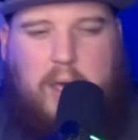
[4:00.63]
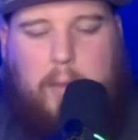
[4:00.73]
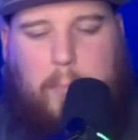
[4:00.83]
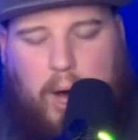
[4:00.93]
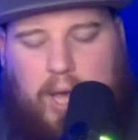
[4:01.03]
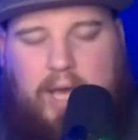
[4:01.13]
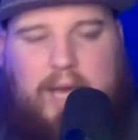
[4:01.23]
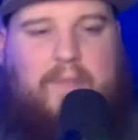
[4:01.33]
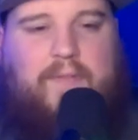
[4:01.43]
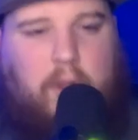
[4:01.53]
but he
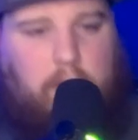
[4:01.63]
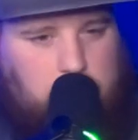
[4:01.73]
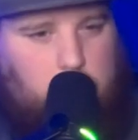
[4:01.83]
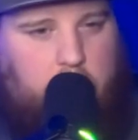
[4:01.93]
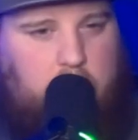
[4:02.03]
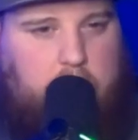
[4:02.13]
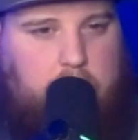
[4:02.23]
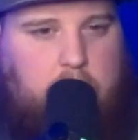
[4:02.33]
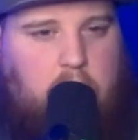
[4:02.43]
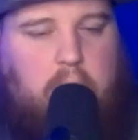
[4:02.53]
could fill a void.
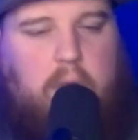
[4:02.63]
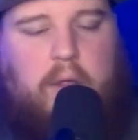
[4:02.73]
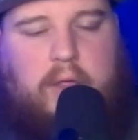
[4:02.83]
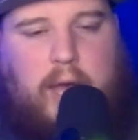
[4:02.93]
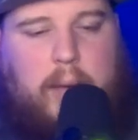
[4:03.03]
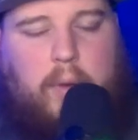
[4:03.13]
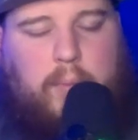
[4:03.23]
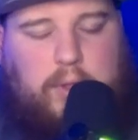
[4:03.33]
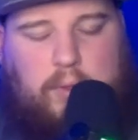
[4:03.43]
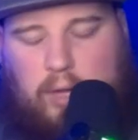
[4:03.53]
Sam,
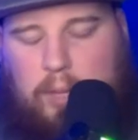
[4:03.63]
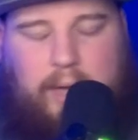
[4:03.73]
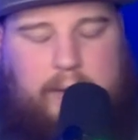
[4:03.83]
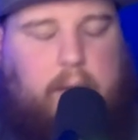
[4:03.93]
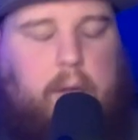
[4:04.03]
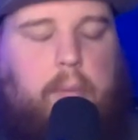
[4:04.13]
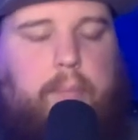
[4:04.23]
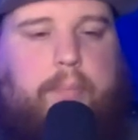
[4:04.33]
with Lee McNeil,